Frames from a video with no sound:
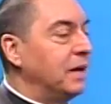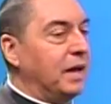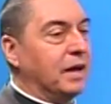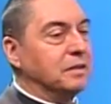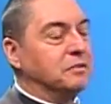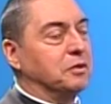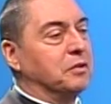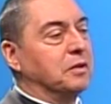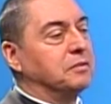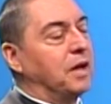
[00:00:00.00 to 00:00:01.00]
And so
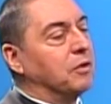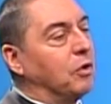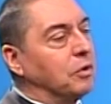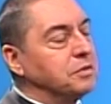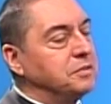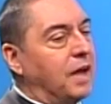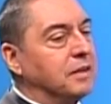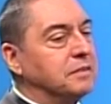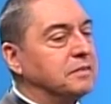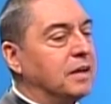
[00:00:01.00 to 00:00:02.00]
there's that whole
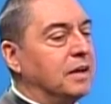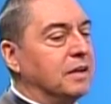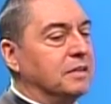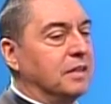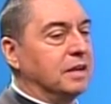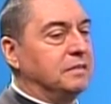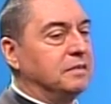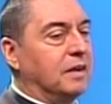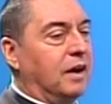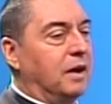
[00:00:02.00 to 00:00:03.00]
sense
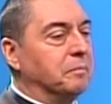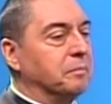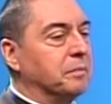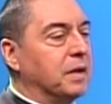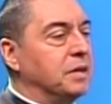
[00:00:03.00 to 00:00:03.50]
that um,